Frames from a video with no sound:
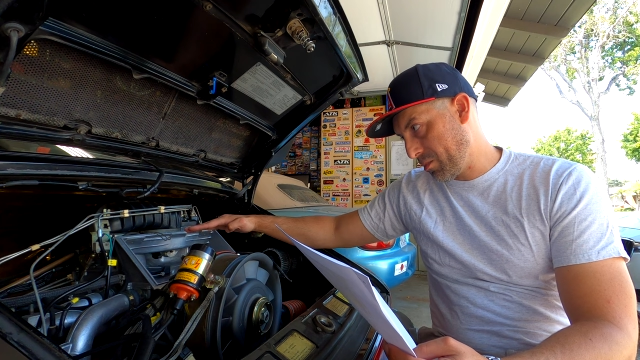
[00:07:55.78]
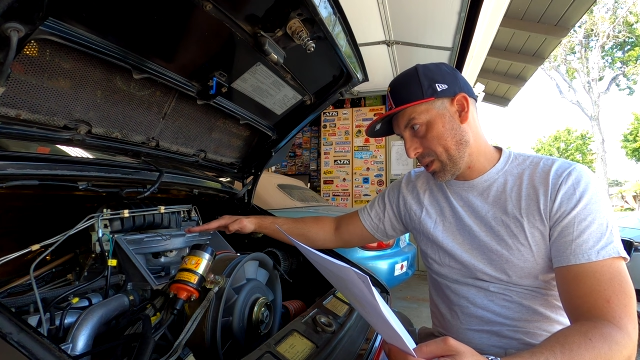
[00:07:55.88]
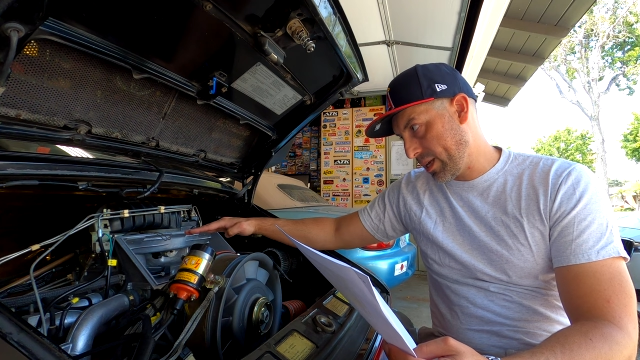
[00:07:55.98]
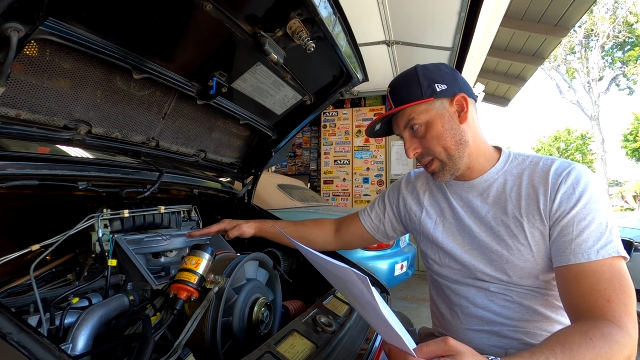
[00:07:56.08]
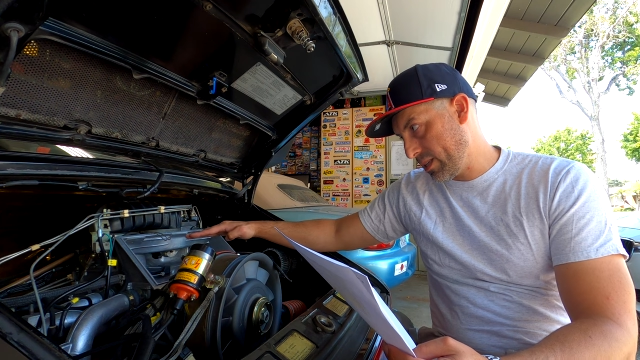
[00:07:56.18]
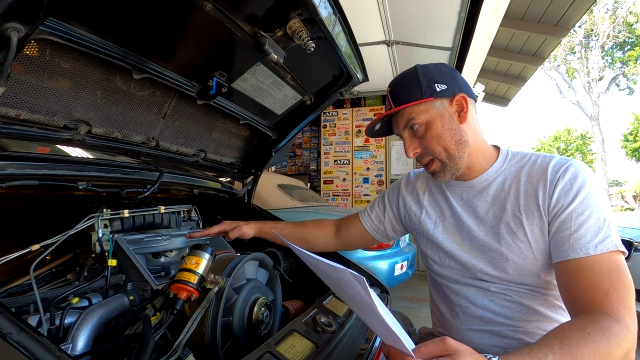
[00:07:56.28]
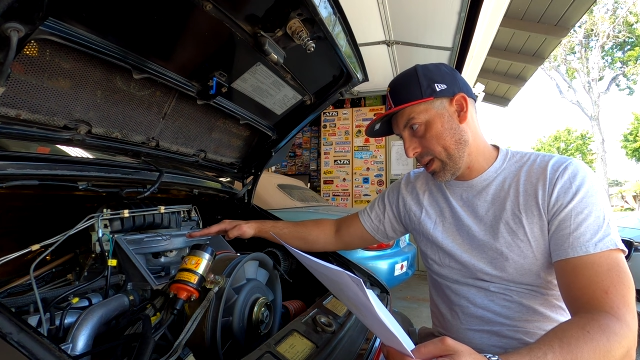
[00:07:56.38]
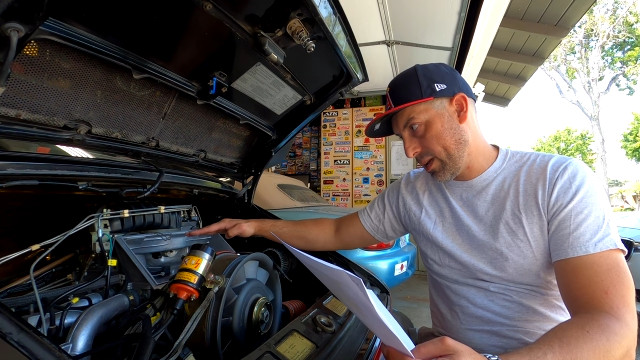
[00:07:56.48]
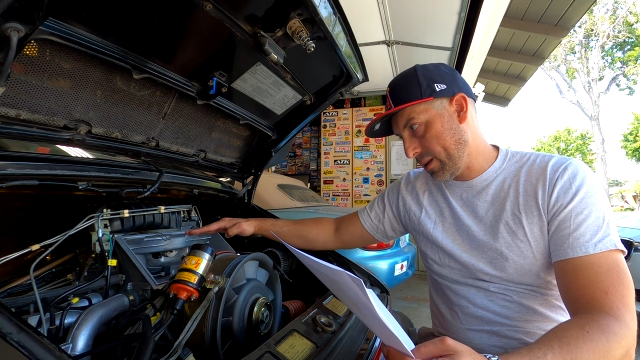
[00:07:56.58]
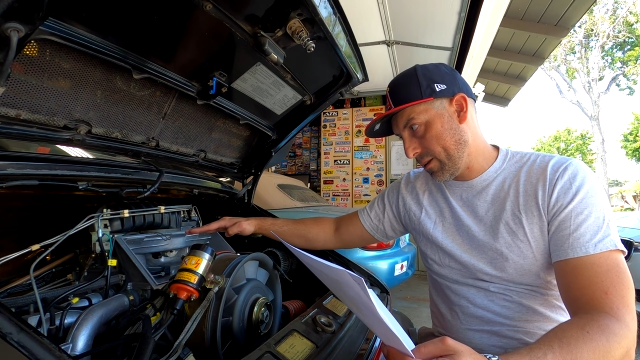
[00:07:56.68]
the plate,
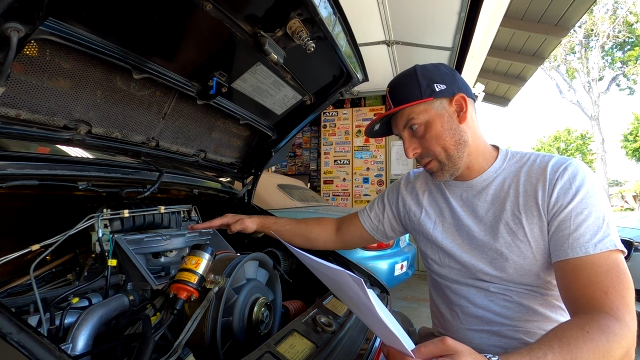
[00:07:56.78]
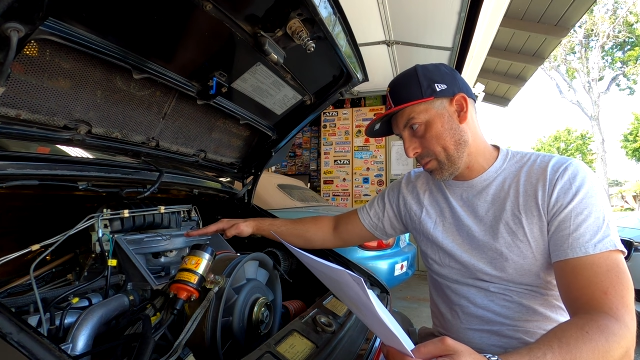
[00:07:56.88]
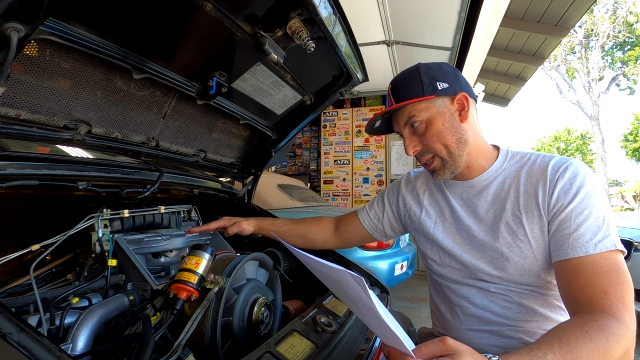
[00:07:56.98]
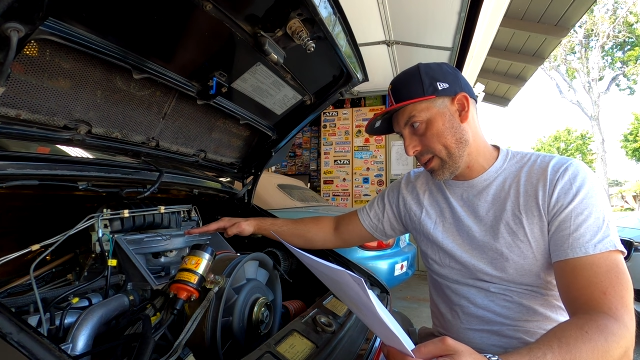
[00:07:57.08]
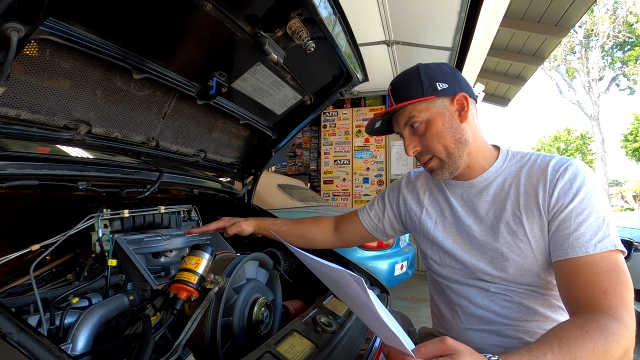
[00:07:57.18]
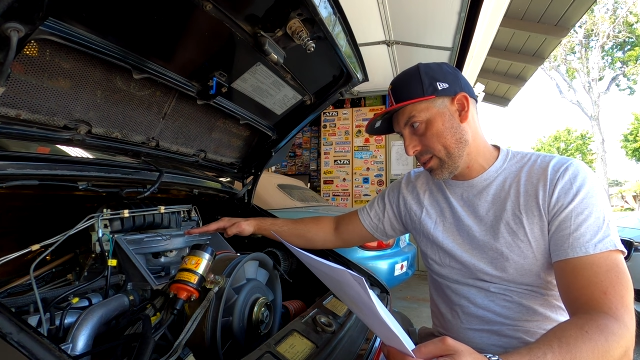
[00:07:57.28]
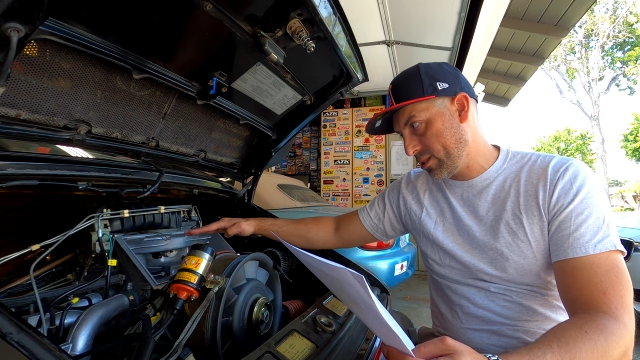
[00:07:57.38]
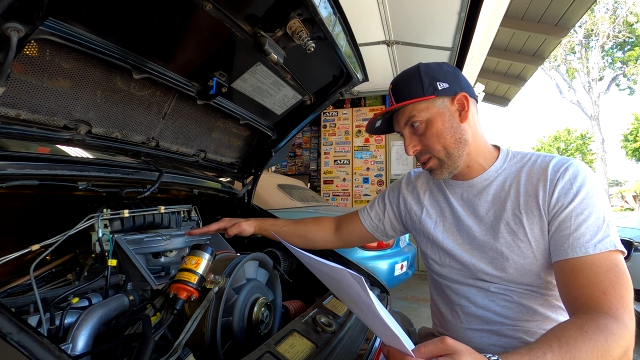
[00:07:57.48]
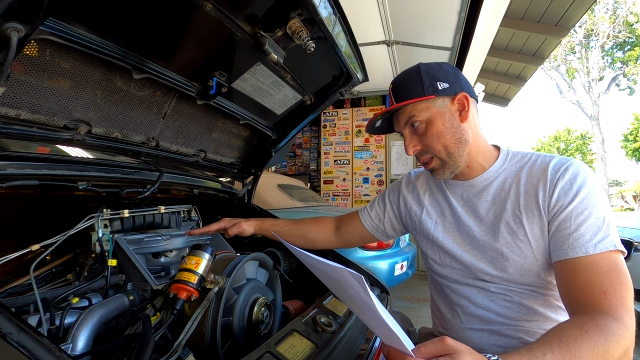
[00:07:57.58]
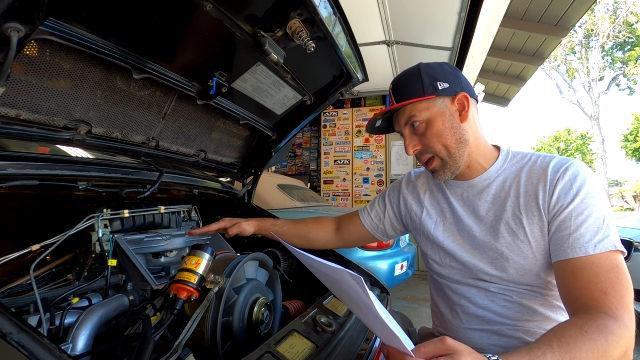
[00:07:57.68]
and the plate
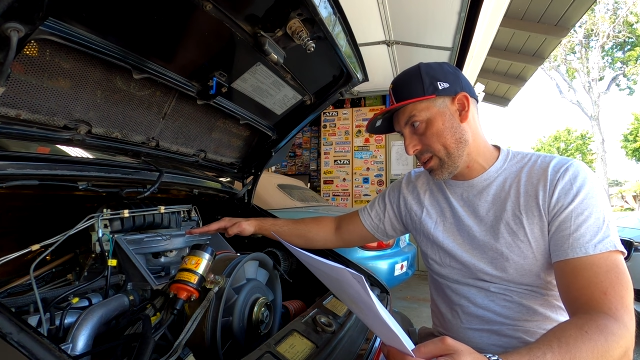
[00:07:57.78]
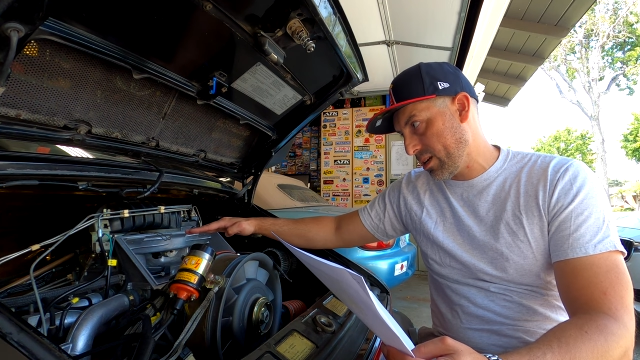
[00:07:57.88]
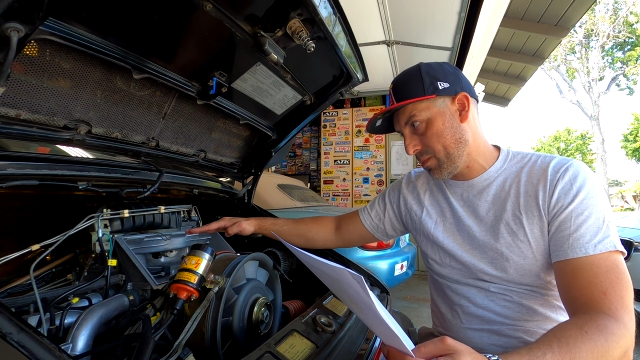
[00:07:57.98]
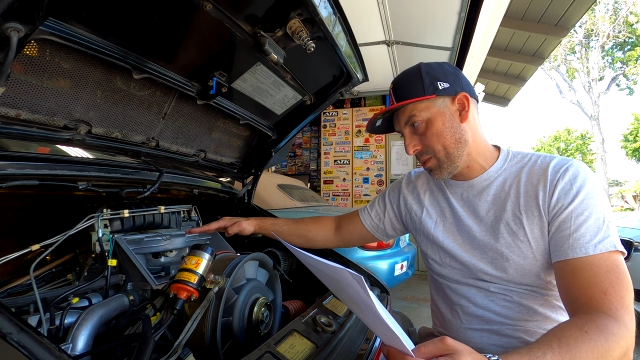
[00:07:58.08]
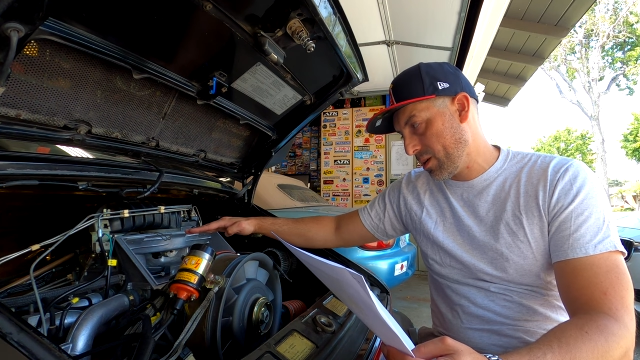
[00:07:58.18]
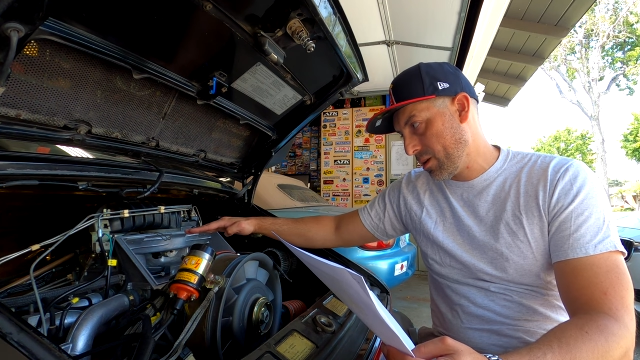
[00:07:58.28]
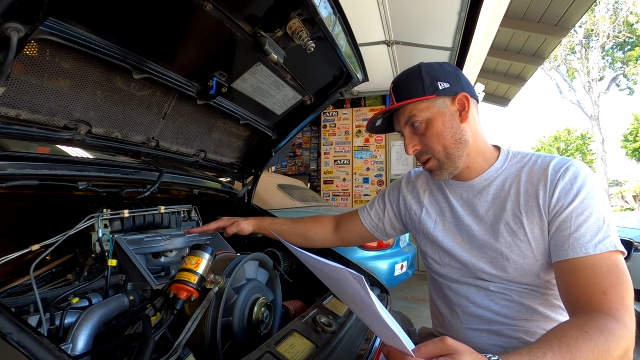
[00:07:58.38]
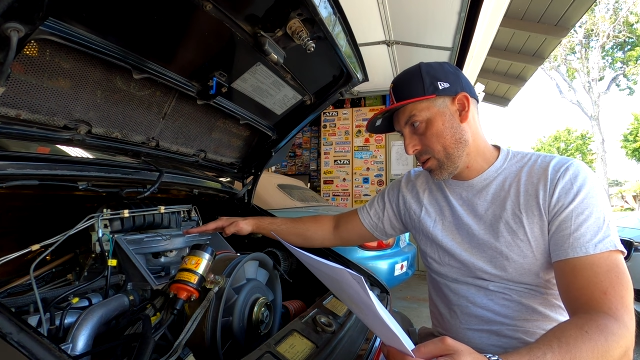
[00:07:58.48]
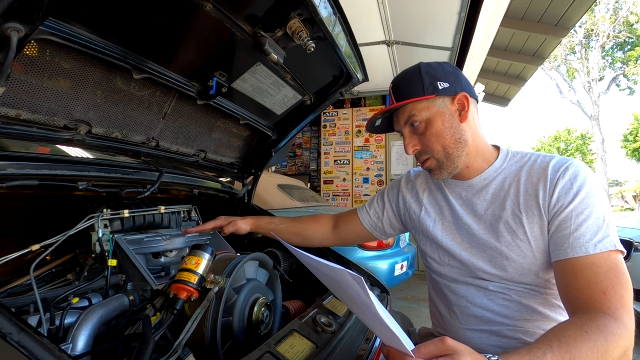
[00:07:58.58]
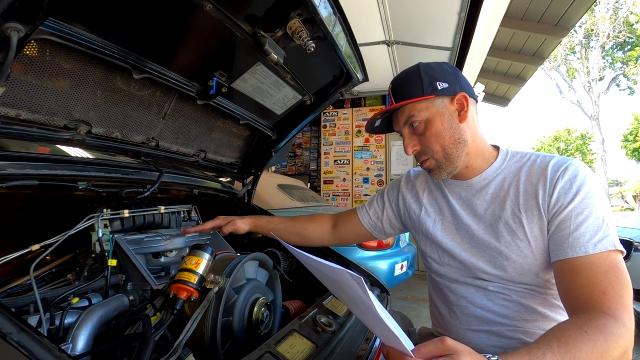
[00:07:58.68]
needs to line up
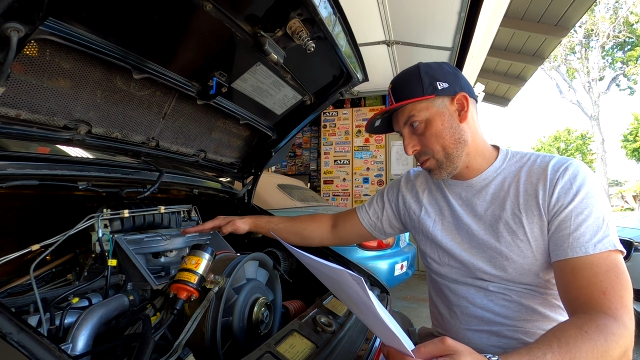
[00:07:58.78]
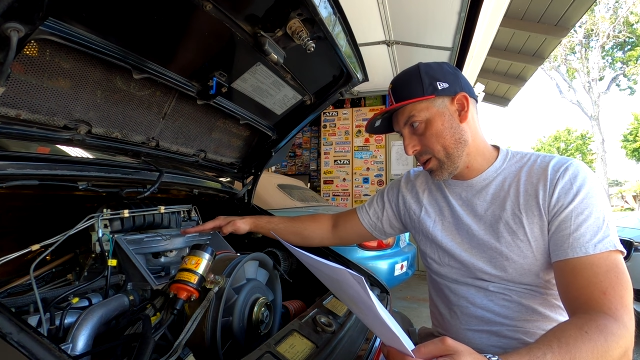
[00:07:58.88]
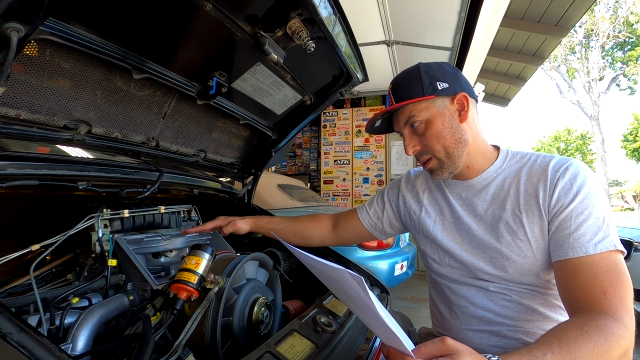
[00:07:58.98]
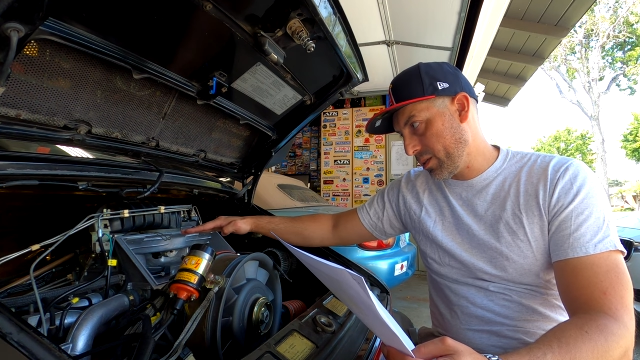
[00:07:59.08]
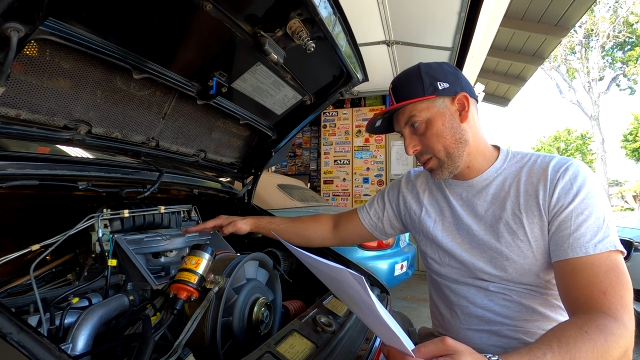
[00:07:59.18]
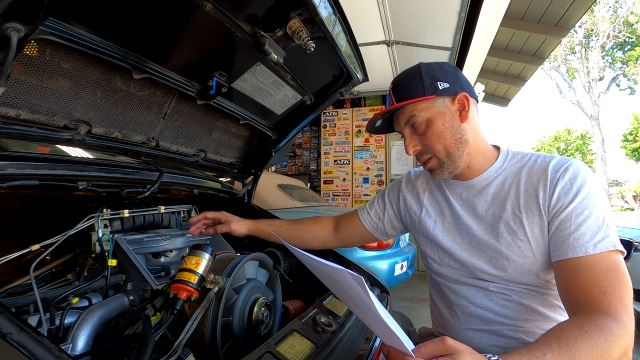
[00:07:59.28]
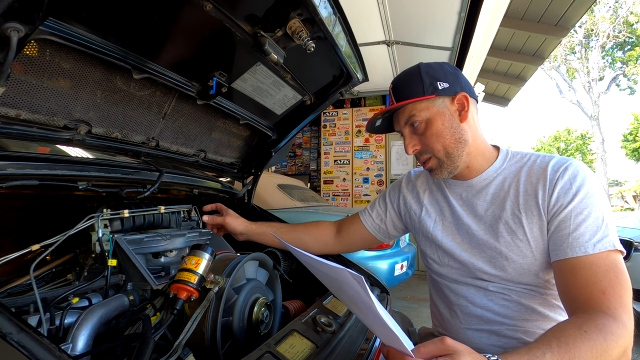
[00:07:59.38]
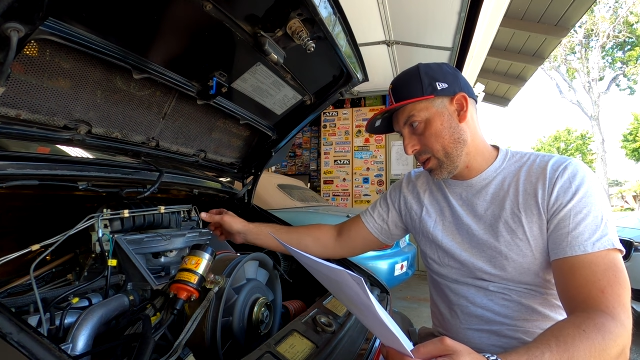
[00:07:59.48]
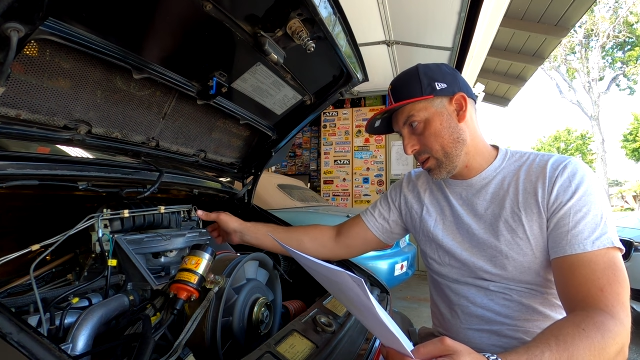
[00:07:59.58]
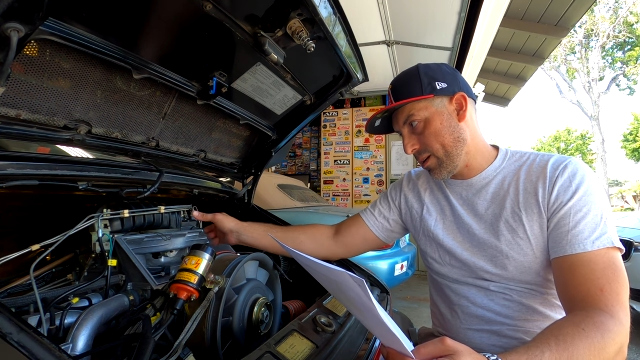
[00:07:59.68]
with
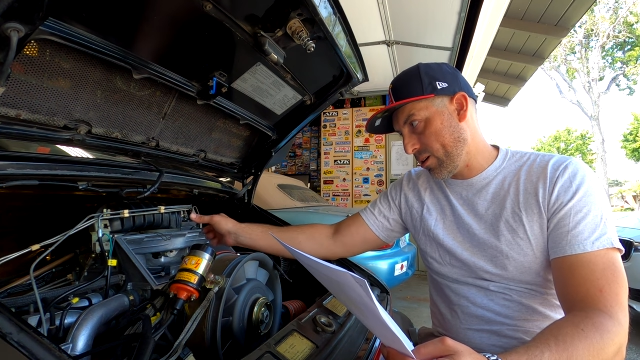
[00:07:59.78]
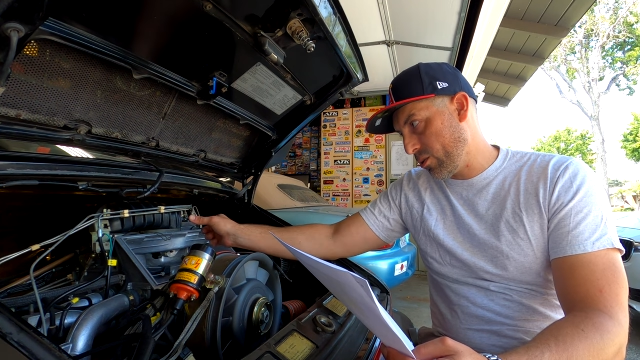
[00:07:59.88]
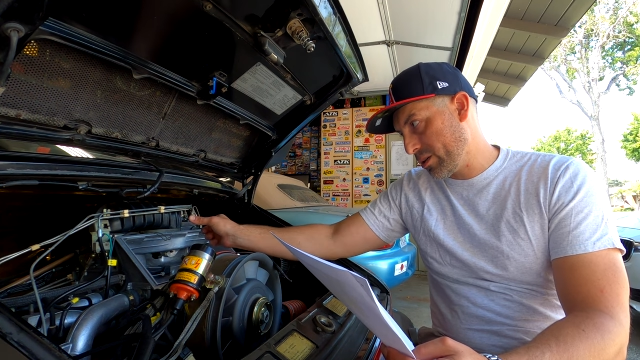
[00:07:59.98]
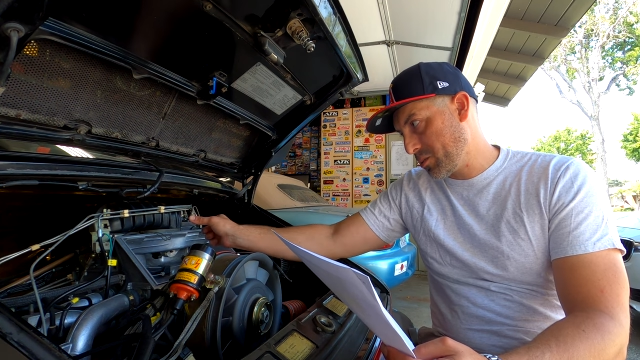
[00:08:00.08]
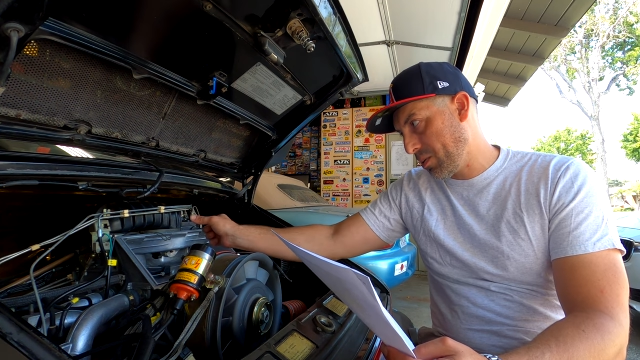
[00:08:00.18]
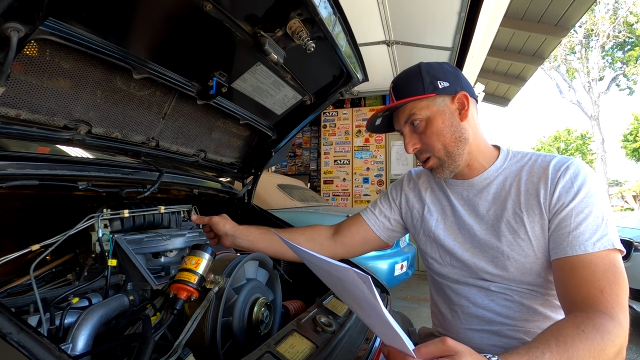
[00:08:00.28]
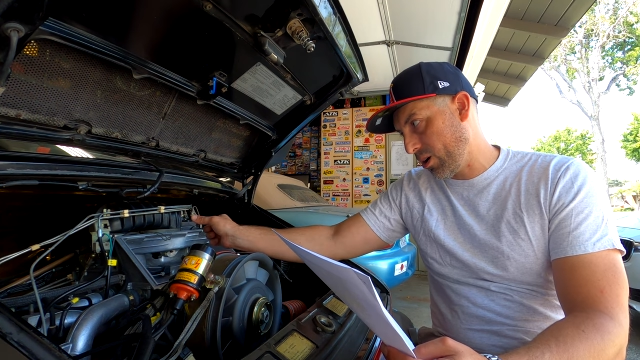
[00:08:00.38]
the narrowest